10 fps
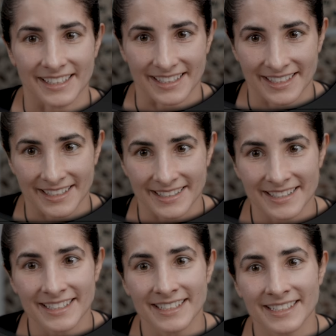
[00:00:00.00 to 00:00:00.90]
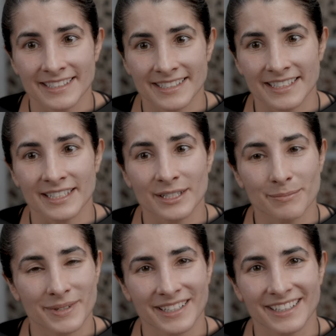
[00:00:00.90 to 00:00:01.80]
E, D, C,
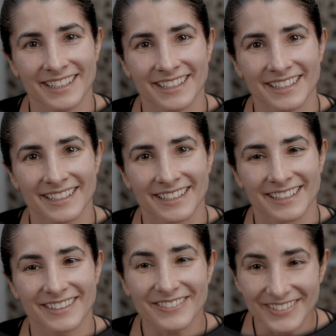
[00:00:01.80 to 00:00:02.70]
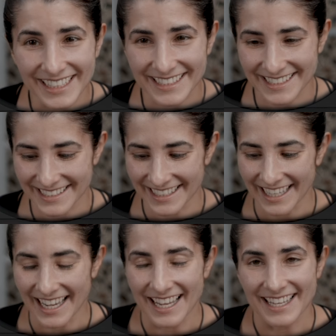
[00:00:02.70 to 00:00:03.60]
B. Great.
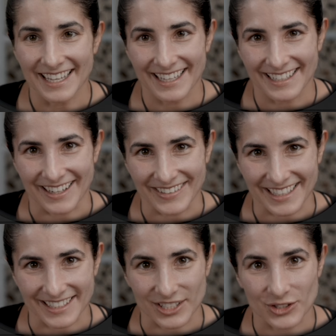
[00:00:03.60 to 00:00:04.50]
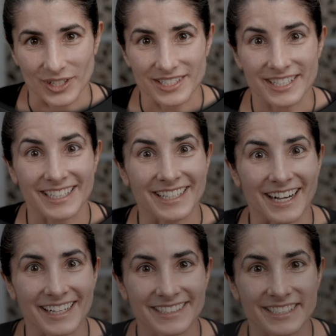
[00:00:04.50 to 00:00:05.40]
Now we get to stretch the
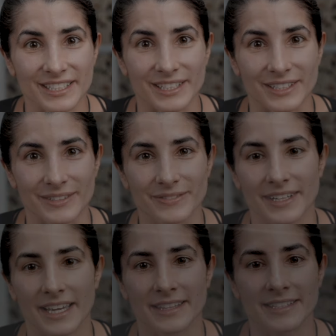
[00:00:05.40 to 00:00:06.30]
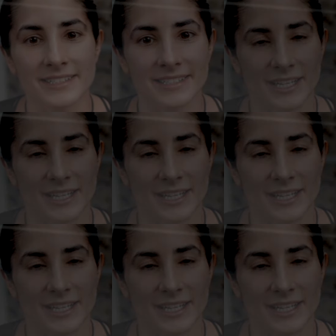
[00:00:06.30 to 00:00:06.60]
octave, and this